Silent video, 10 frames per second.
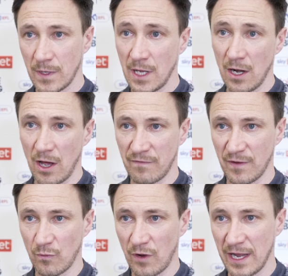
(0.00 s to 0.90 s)
Yeah, look, I
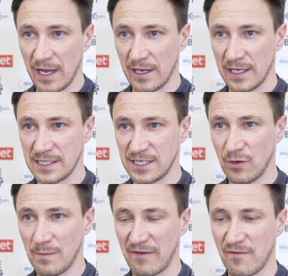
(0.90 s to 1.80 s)
think why it's
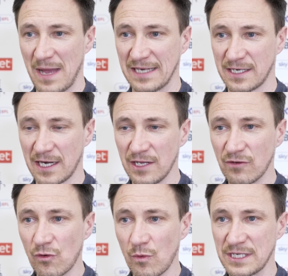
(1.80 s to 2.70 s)
still mathematically,
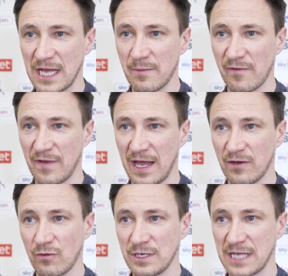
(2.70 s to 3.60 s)
you're always aiming for that,
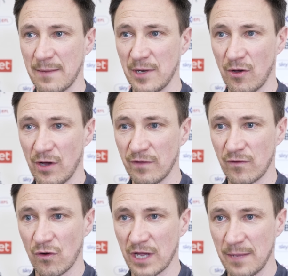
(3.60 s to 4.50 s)
you're always aiming high, you've
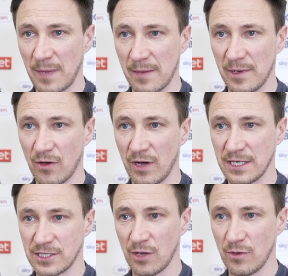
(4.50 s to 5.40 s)
got to keep aiming high.
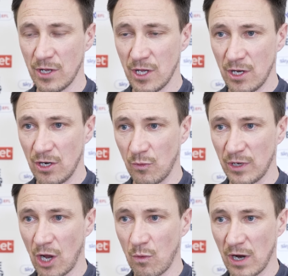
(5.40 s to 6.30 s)
So look, we
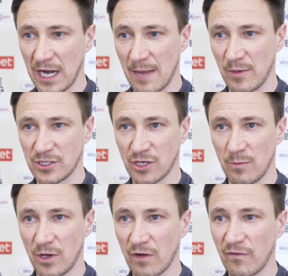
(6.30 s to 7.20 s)
go one game at a
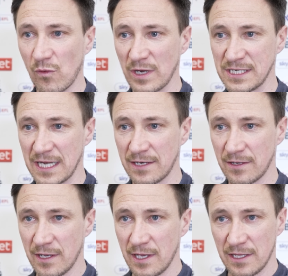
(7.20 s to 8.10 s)
time, like I've always said.
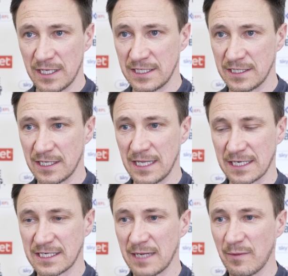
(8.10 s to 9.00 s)
This is the
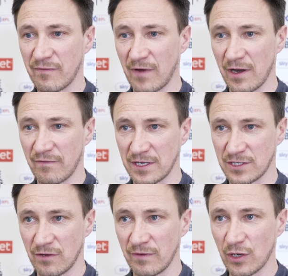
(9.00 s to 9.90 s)
next team in front of us
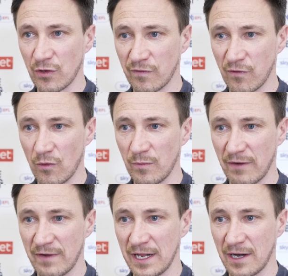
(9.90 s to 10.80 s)
that are in good form,
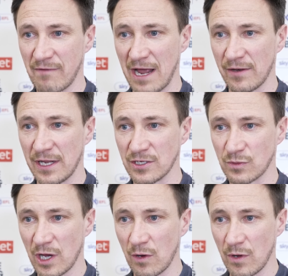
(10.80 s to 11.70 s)
they're in and around it as
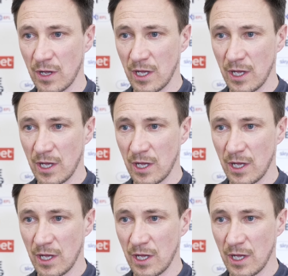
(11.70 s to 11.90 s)
well.